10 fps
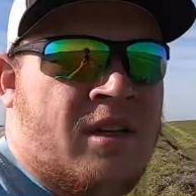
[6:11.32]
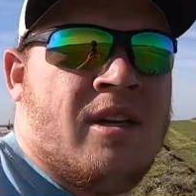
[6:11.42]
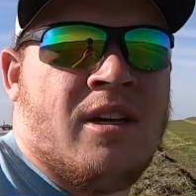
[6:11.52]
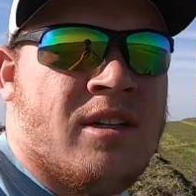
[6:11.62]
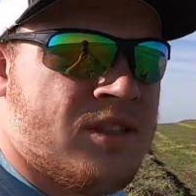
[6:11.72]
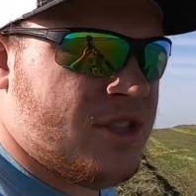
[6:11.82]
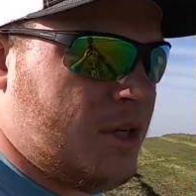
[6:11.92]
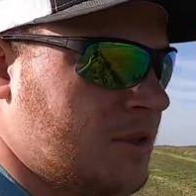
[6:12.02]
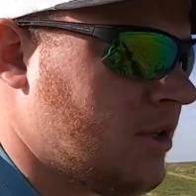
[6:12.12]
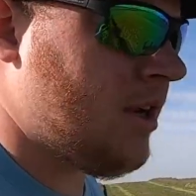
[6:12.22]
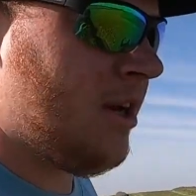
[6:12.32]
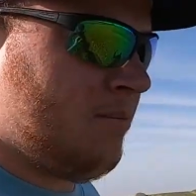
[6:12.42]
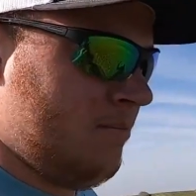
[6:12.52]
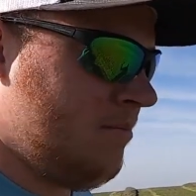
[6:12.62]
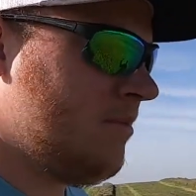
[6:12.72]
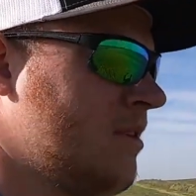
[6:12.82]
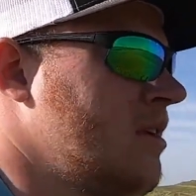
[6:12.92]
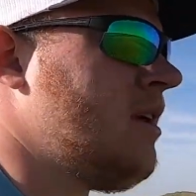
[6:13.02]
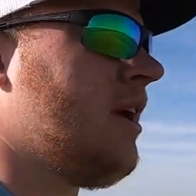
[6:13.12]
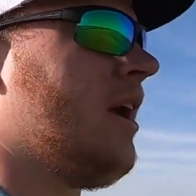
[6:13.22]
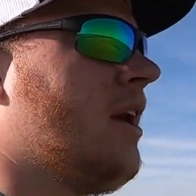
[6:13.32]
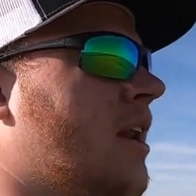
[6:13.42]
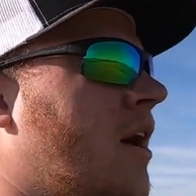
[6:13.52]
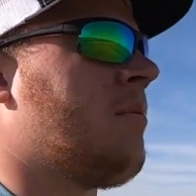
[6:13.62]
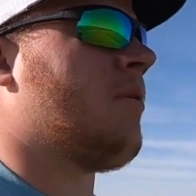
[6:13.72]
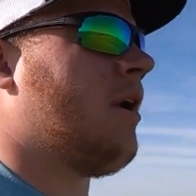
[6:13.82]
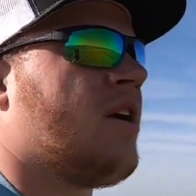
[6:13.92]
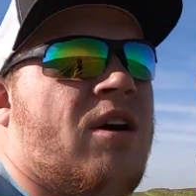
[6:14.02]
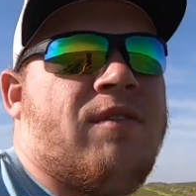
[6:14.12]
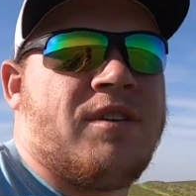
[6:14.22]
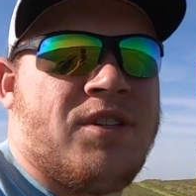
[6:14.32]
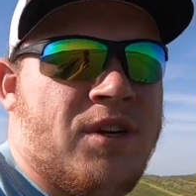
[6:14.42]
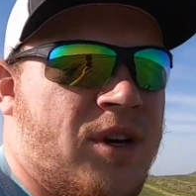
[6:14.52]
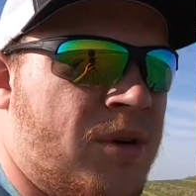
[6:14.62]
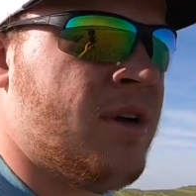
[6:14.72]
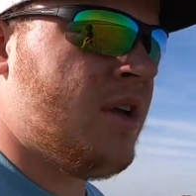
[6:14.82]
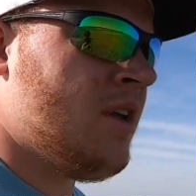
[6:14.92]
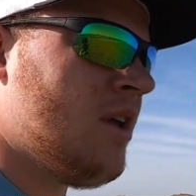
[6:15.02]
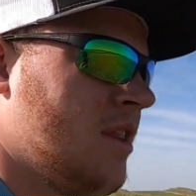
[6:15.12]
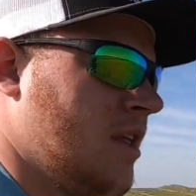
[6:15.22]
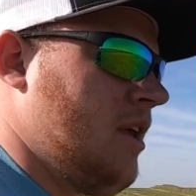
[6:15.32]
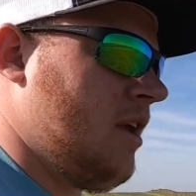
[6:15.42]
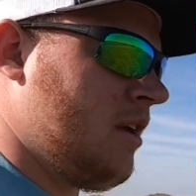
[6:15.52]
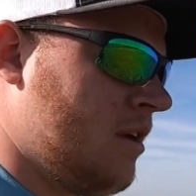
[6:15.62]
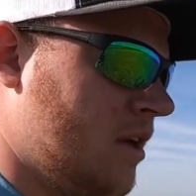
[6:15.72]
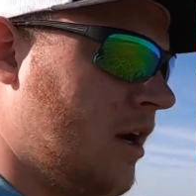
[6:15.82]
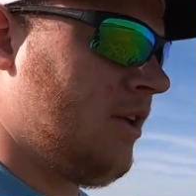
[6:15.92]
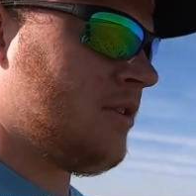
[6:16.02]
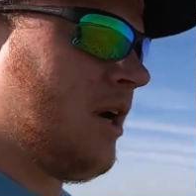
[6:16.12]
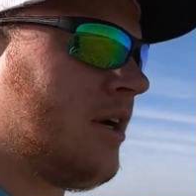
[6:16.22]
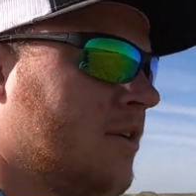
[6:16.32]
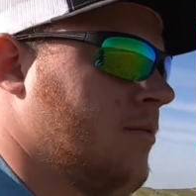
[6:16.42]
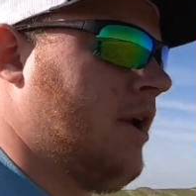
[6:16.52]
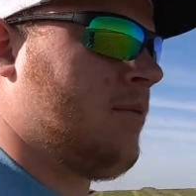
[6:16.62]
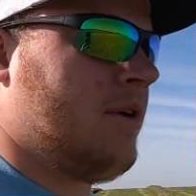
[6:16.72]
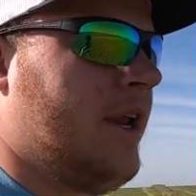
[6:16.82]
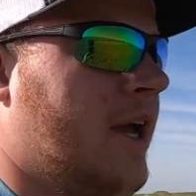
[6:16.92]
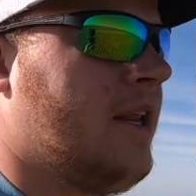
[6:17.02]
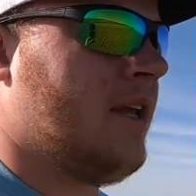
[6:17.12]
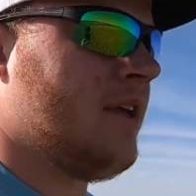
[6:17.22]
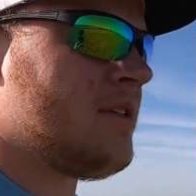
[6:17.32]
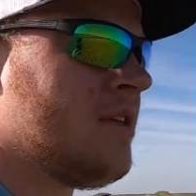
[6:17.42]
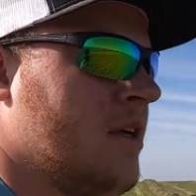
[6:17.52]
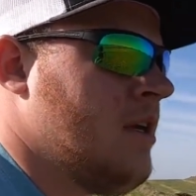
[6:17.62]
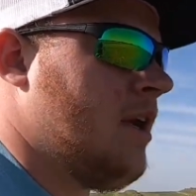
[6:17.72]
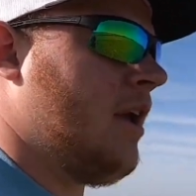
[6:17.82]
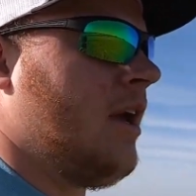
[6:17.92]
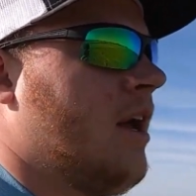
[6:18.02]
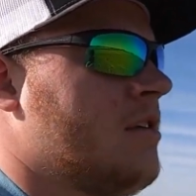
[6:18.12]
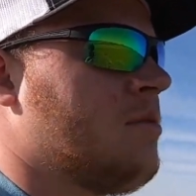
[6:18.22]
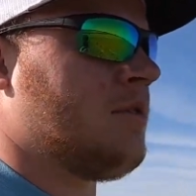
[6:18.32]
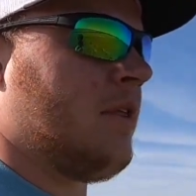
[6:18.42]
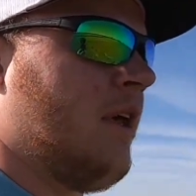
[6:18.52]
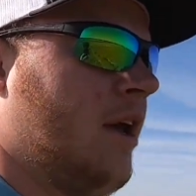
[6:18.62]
James showed up, and now I'm gonna walk over to the other tractor and rake where Dad is, and I'll switch with him.